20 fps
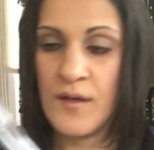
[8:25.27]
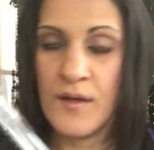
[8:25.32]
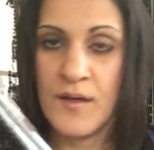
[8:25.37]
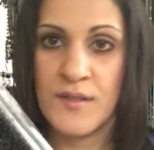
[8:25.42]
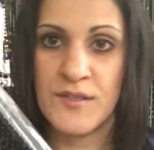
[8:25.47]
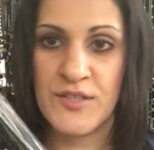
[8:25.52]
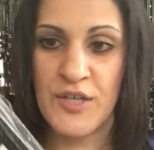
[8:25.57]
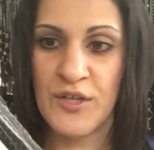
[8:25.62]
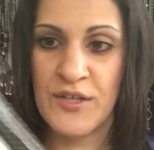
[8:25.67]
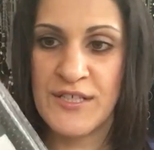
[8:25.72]

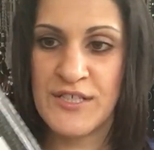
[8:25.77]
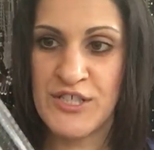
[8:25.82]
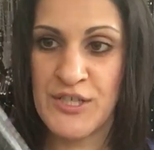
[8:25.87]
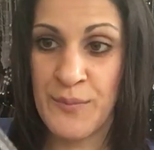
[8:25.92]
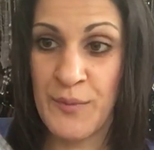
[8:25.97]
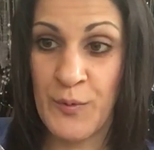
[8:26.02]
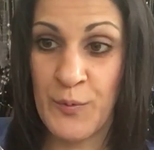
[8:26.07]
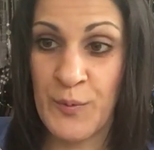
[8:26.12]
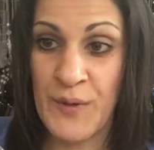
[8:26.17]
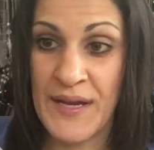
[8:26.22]
Starlit
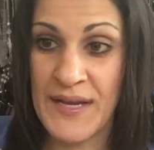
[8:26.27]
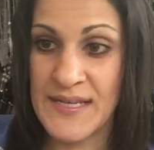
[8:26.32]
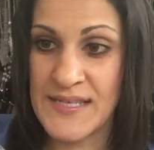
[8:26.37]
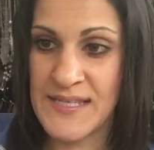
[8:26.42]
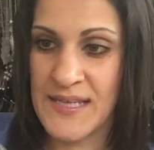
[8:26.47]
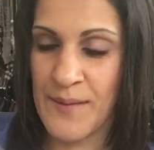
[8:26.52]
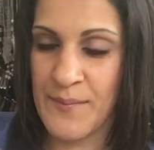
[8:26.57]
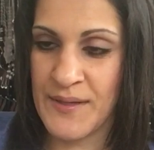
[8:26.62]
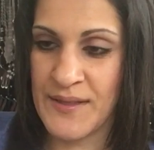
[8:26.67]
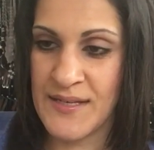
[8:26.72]
Shimmer rings
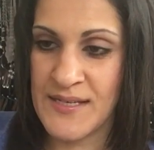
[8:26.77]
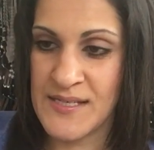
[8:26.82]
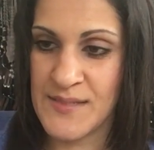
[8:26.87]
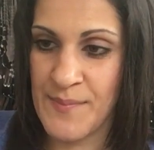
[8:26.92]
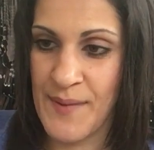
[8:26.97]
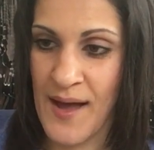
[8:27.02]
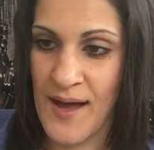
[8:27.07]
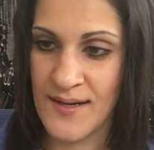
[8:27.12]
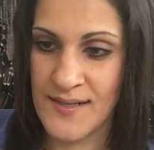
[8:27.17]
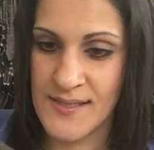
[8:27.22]
come in these
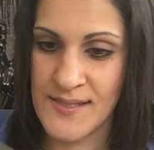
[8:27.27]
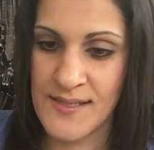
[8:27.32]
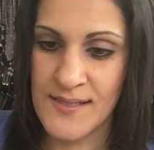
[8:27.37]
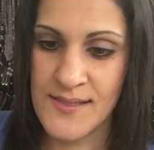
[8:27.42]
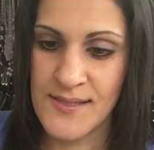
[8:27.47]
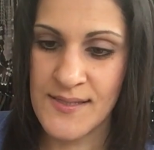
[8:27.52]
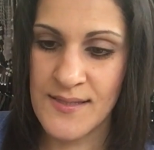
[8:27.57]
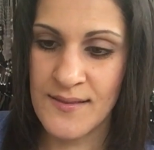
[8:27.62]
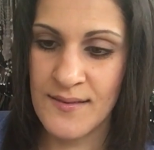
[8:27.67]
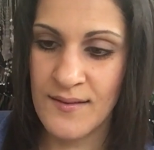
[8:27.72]

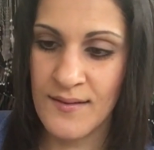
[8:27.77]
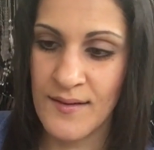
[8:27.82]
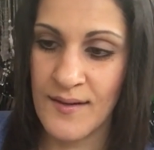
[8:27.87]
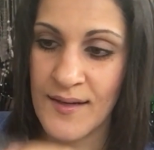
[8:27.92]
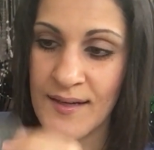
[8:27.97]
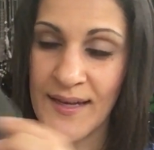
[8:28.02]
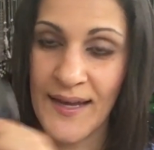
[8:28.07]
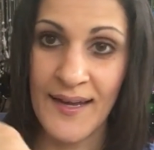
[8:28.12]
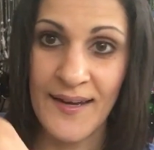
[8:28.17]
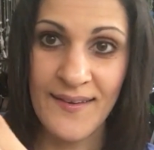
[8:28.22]
boxes.
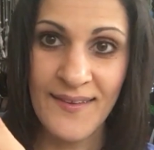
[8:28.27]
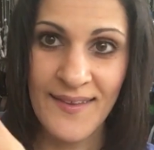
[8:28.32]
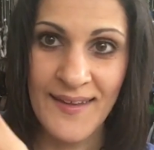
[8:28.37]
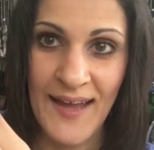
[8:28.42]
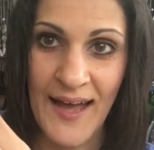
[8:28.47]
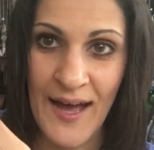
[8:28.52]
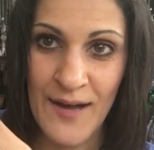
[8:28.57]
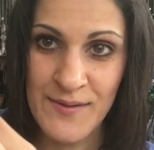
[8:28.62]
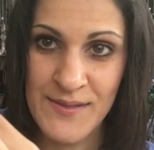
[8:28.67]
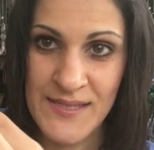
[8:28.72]
Again, the
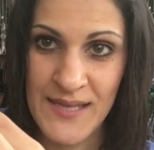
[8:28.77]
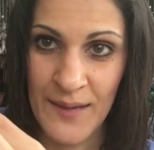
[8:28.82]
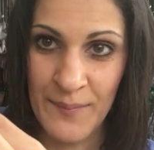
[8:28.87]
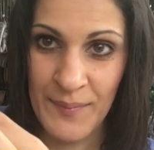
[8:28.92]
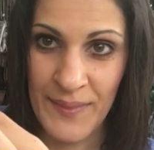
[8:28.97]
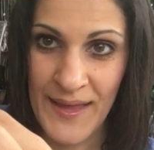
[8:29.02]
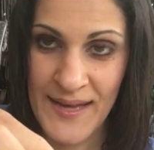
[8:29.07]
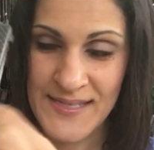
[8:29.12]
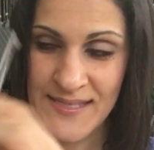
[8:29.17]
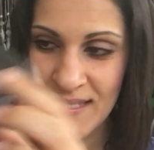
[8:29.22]
outside
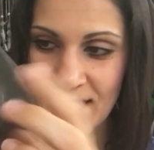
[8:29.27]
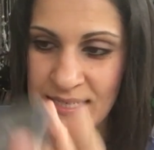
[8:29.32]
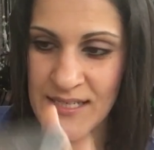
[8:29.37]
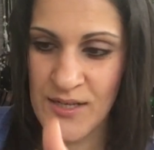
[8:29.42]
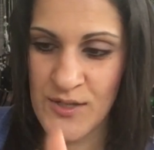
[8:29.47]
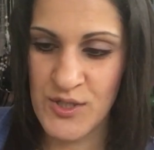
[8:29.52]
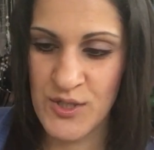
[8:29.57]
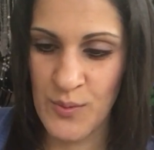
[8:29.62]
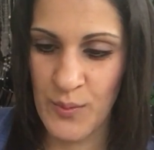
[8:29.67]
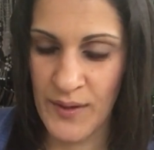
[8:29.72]
plastic
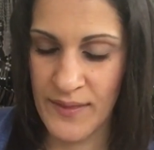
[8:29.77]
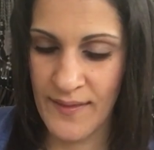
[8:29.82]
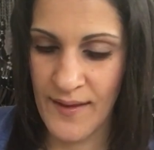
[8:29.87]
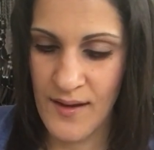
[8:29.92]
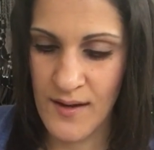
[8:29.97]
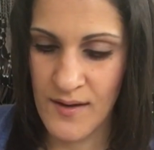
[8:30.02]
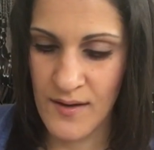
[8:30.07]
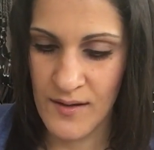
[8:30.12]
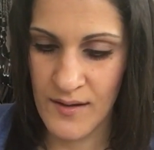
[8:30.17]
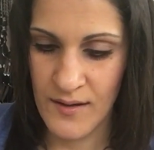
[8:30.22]
tells you what
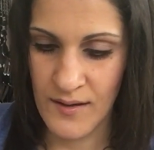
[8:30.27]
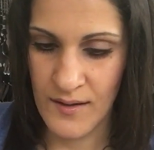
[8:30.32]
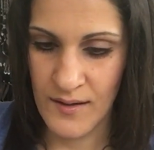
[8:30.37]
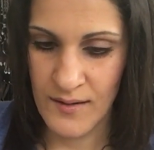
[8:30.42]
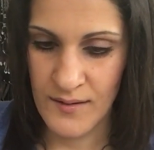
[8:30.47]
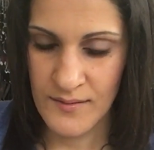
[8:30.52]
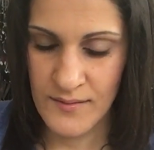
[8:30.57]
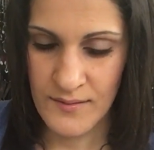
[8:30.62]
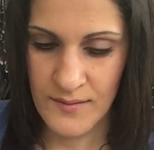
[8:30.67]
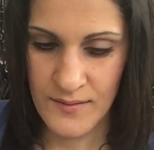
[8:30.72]
they
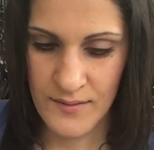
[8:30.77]
are.